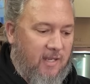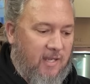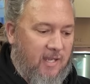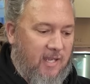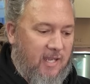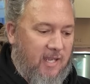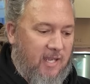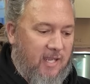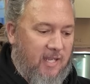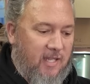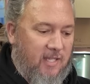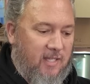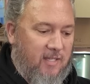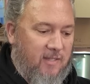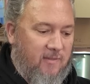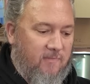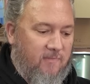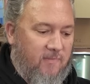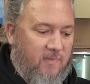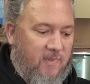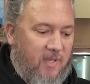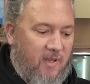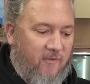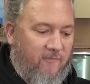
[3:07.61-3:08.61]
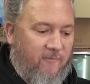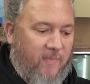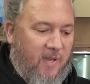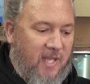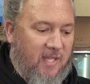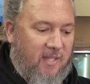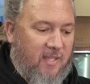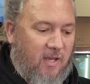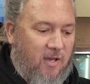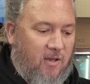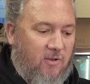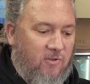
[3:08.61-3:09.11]
And I've
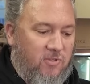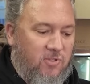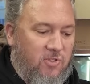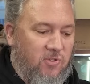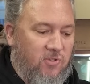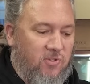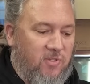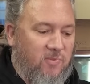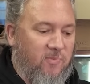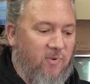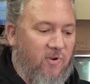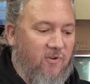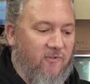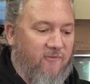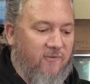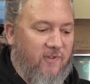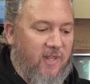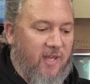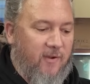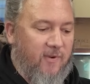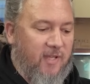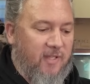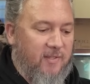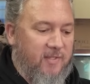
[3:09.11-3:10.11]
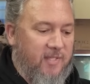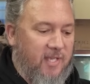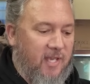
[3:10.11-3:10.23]
made the hole too small for that one.